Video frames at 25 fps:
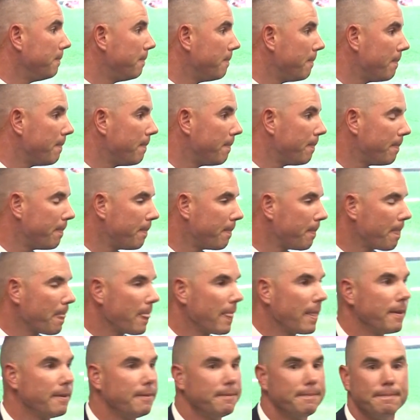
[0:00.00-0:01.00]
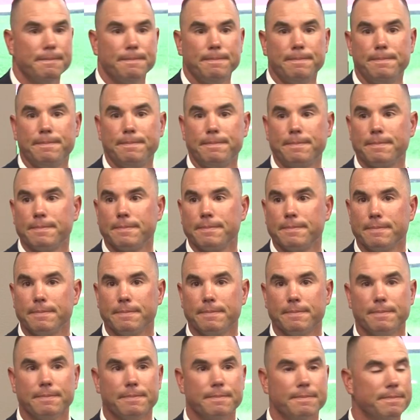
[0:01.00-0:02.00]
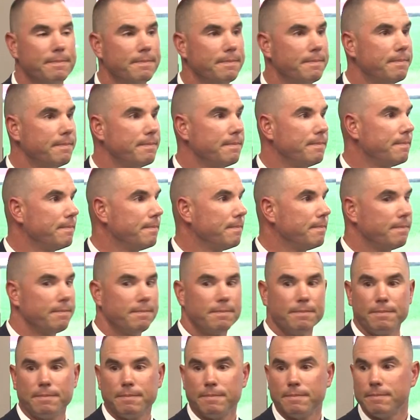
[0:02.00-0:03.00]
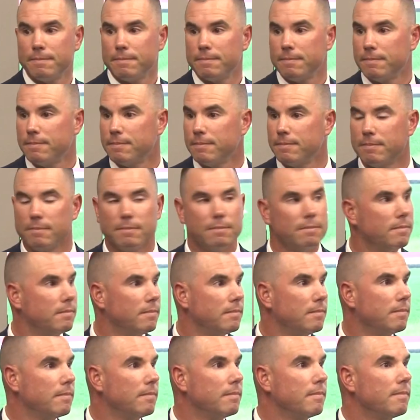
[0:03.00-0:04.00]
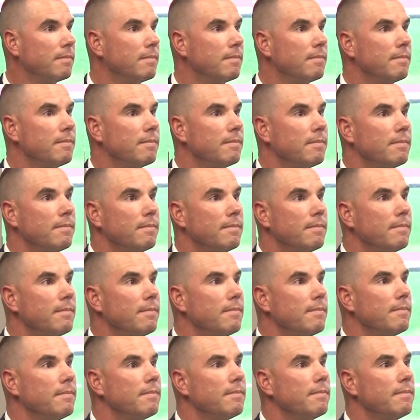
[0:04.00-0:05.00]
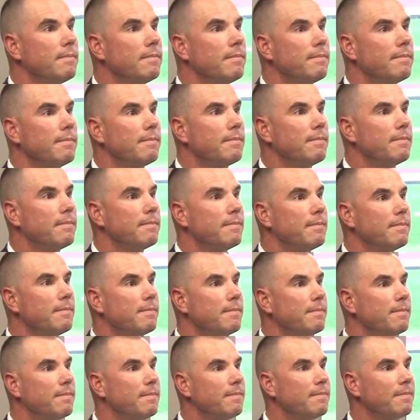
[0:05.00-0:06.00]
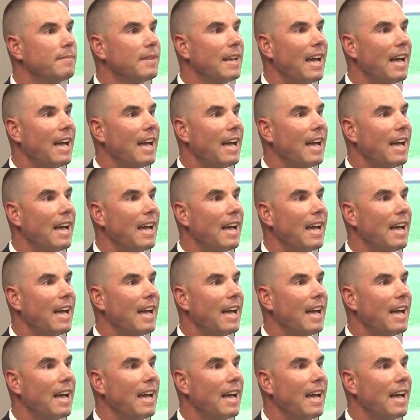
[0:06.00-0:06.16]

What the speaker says: Nobody speaks.